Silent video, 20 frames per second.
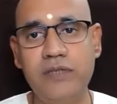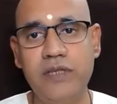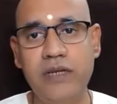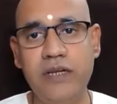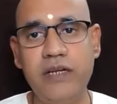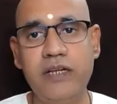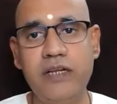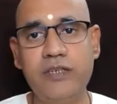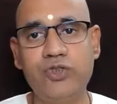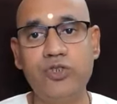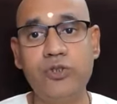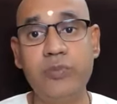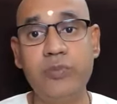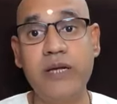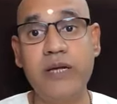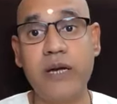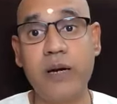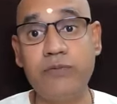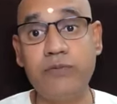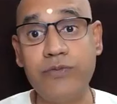the reading should
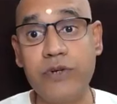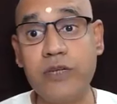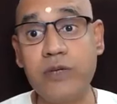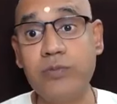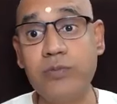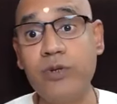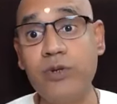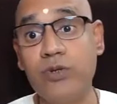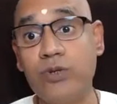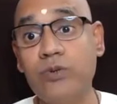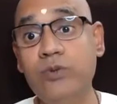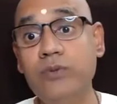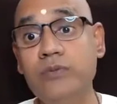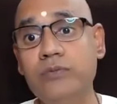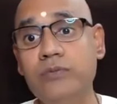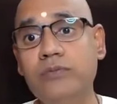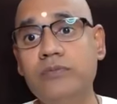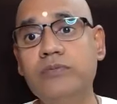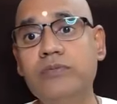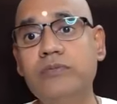be comfortable to,
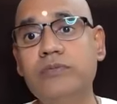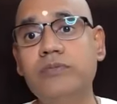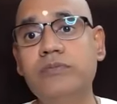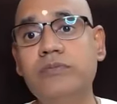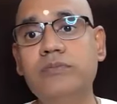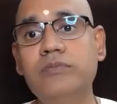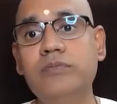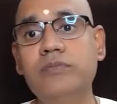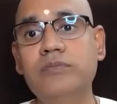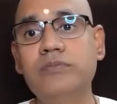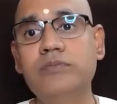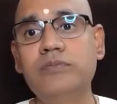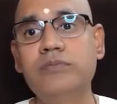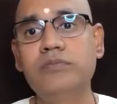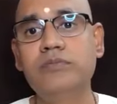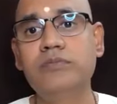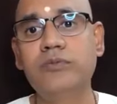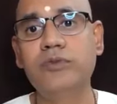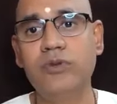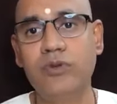
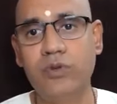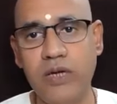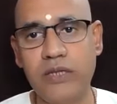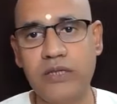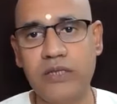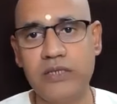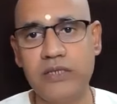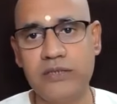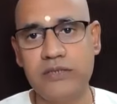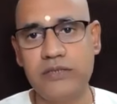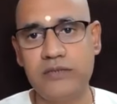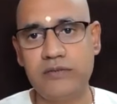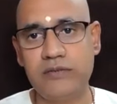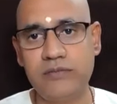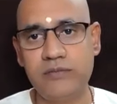to others